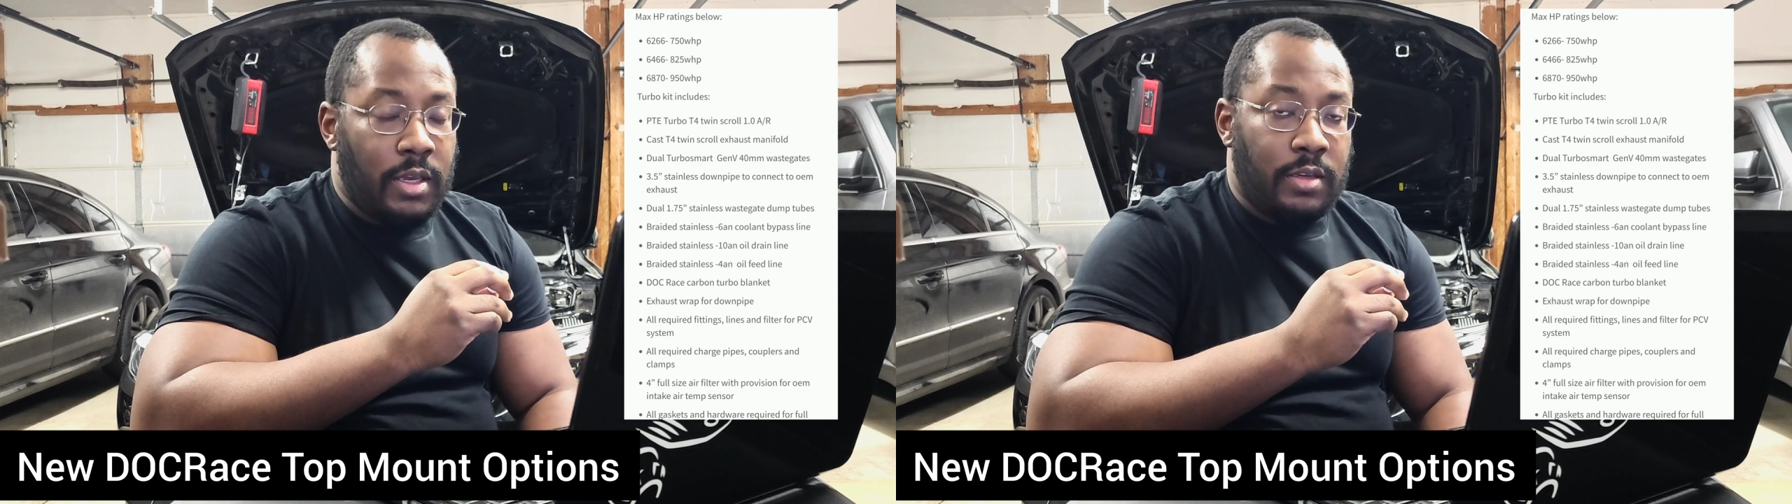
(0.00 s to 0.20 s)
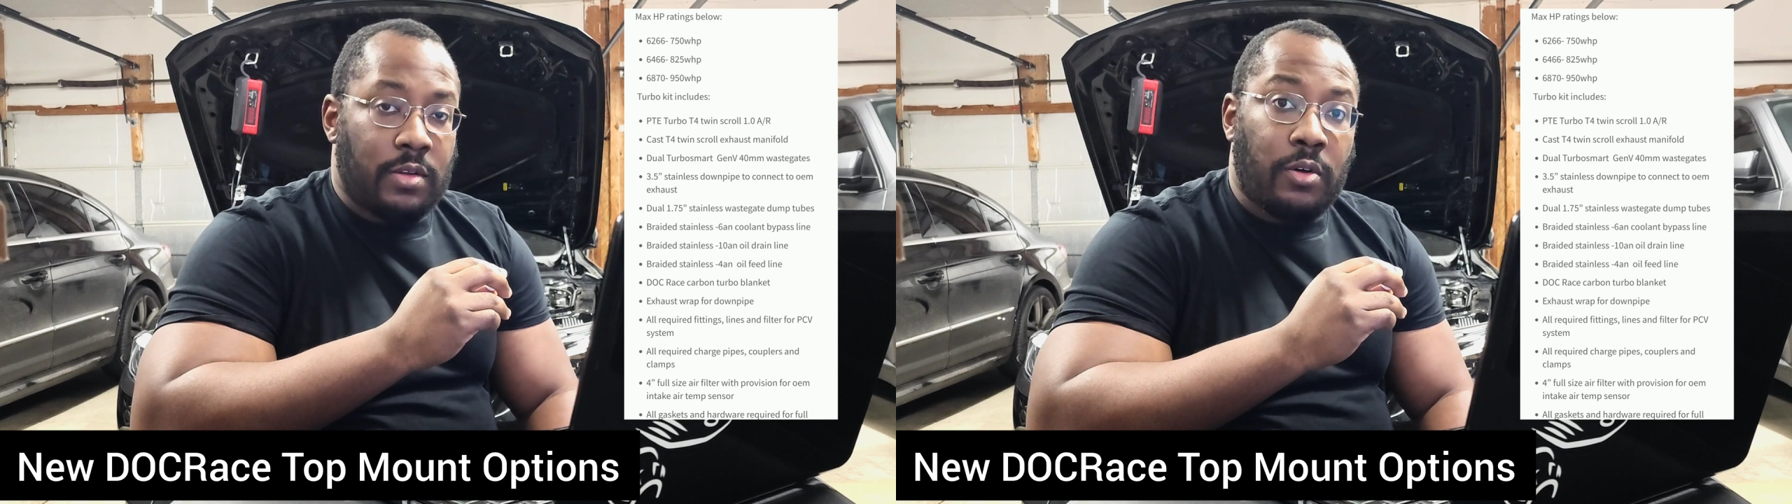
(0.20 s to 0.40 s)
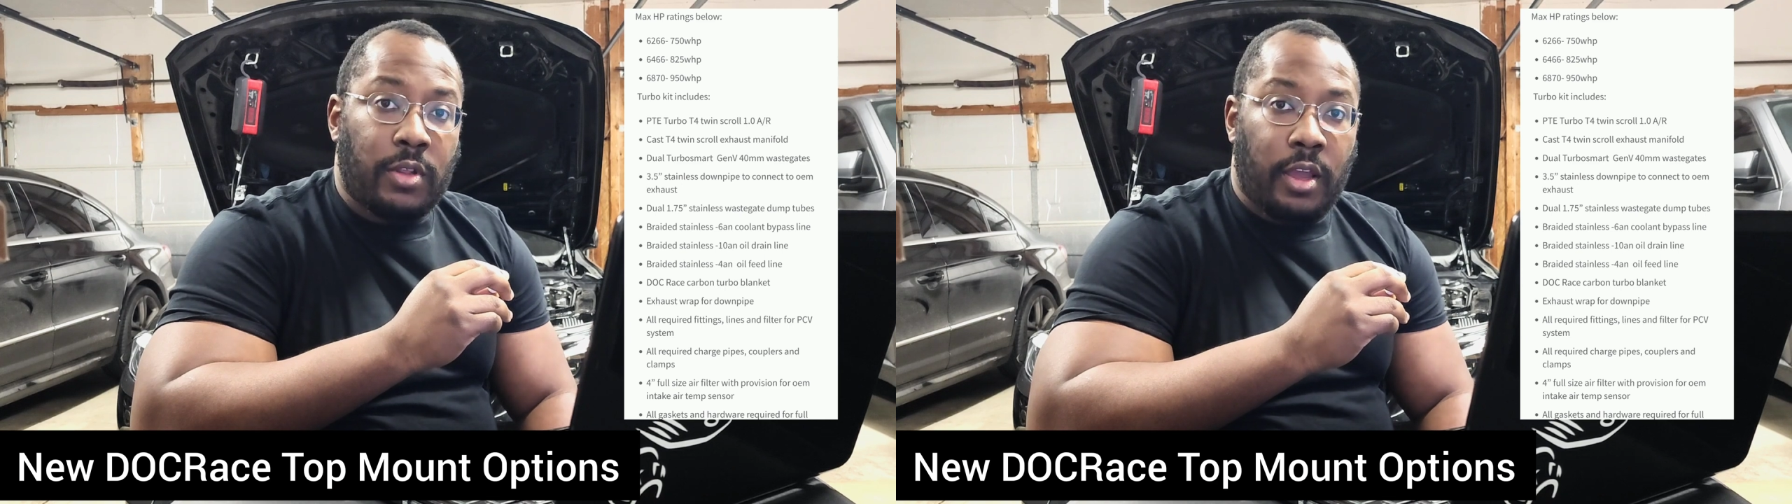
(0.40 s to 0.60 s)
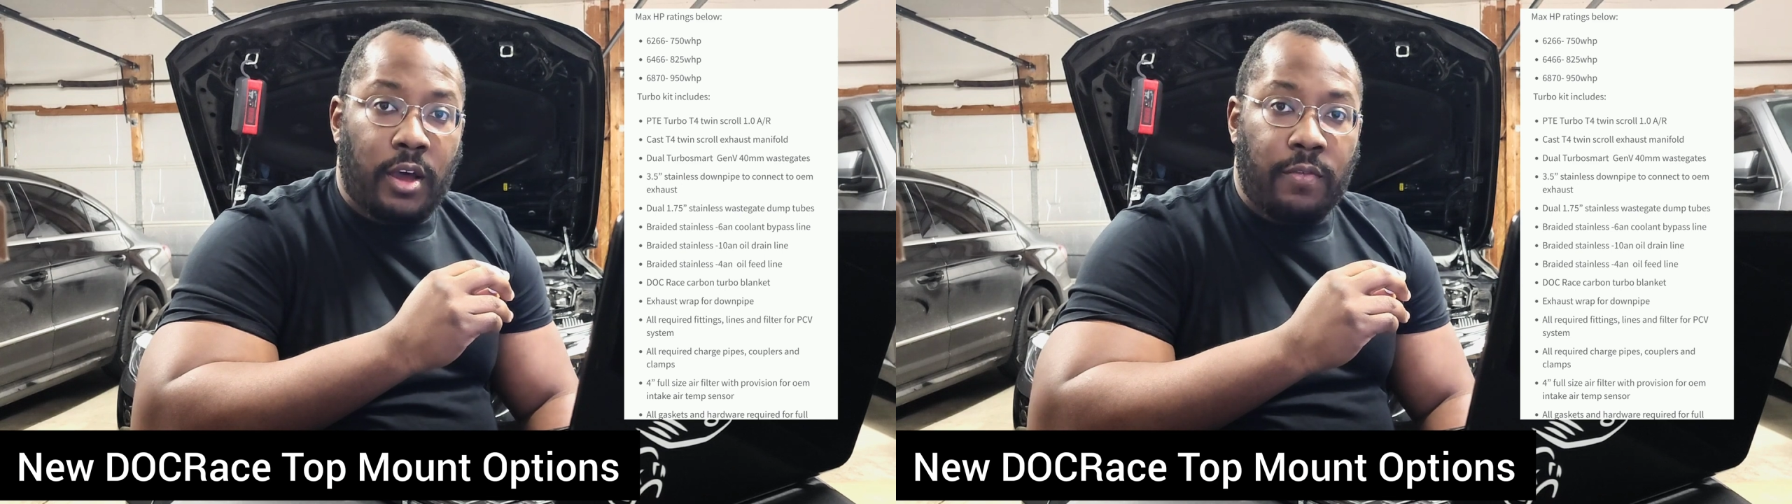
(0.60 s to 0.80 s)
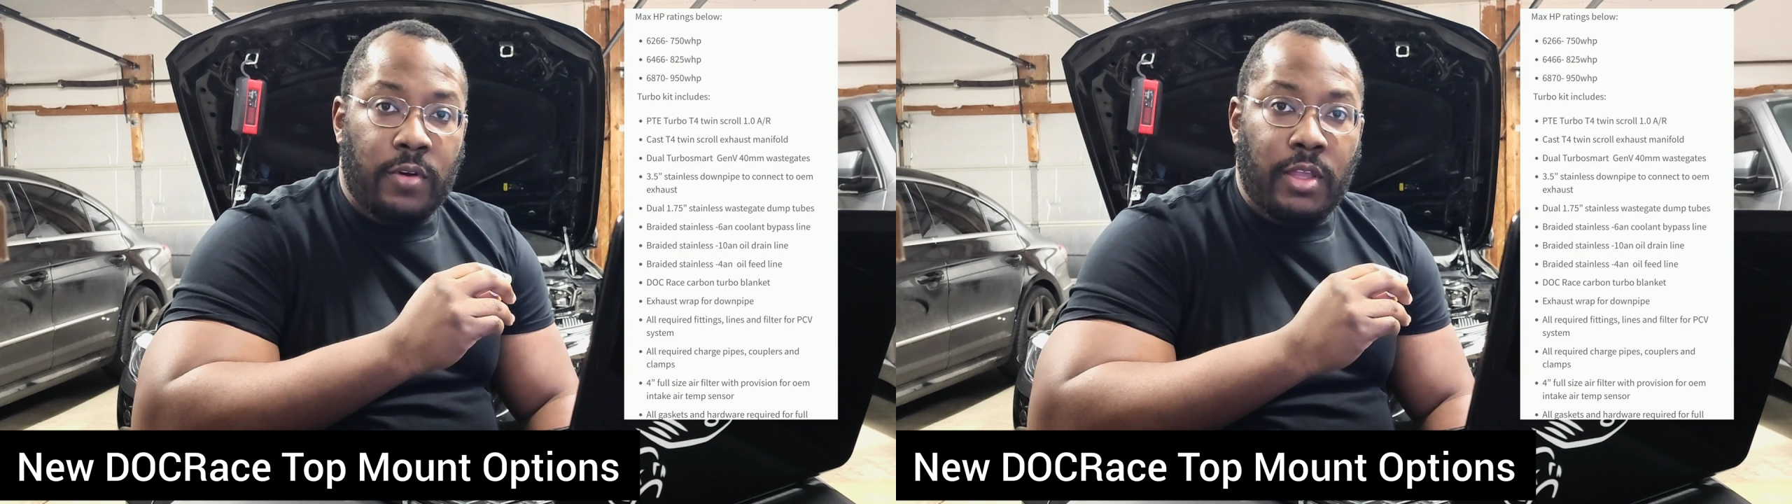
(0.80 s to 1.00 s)
he's only
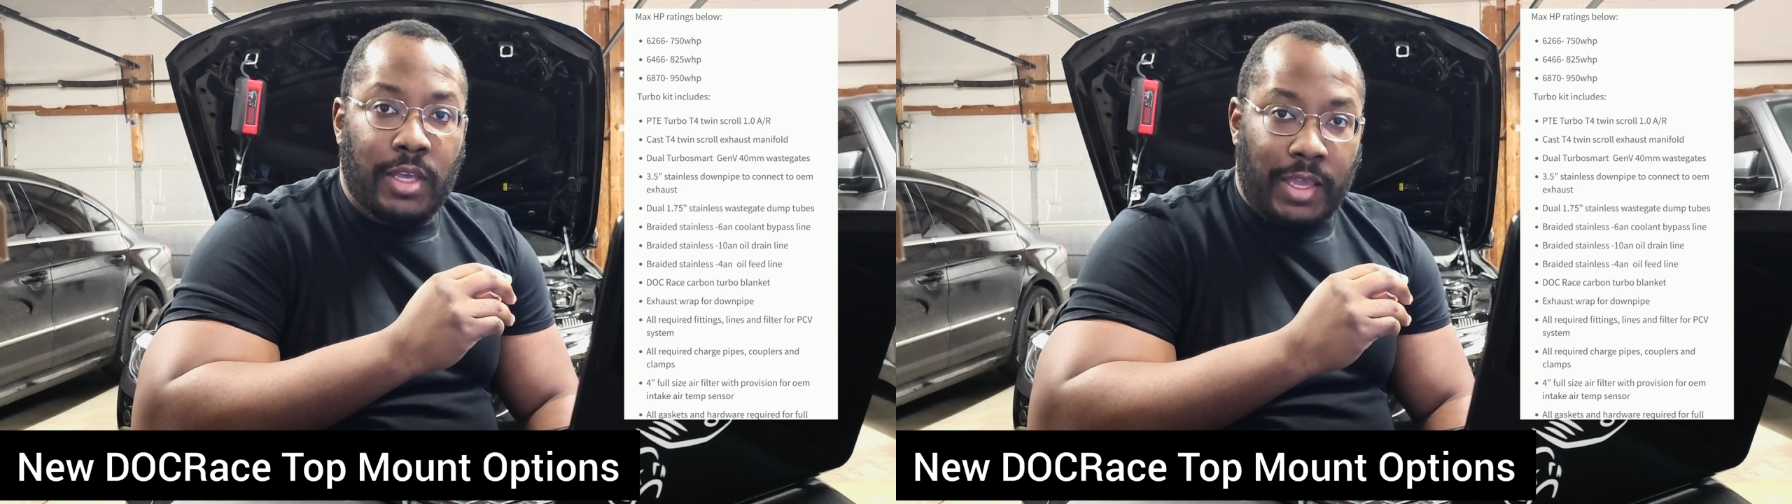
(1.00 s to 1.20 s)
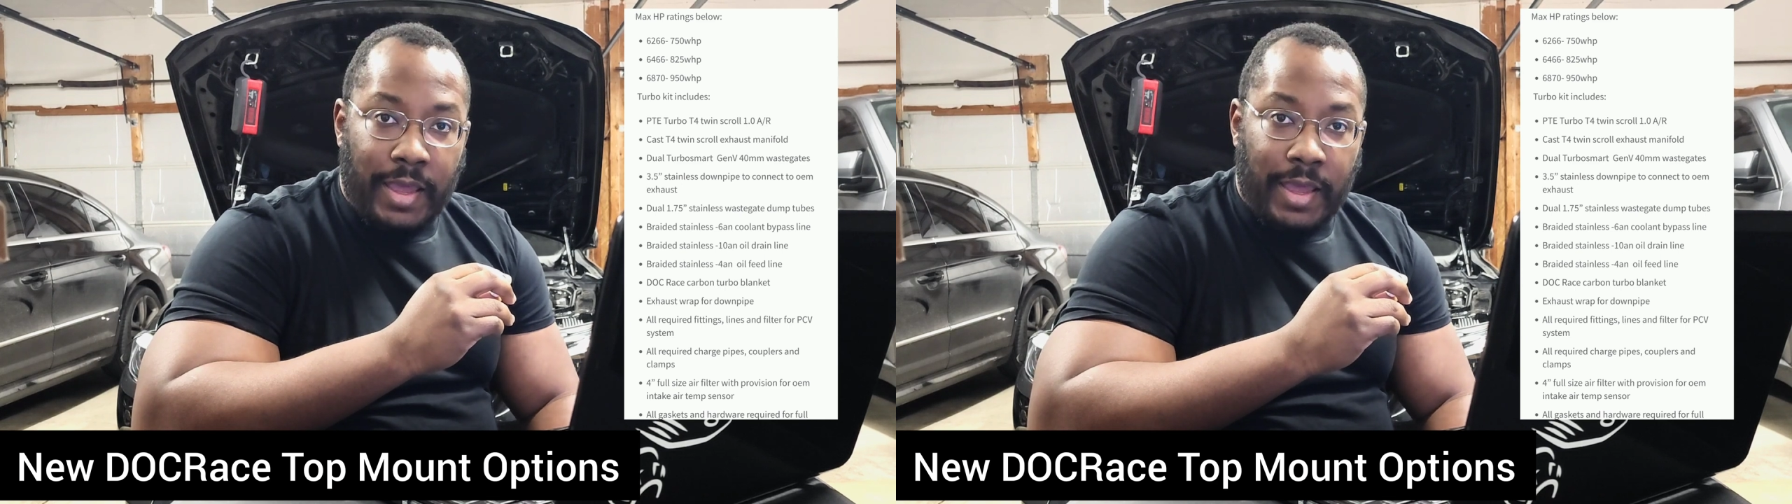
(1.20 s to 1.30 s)
offering the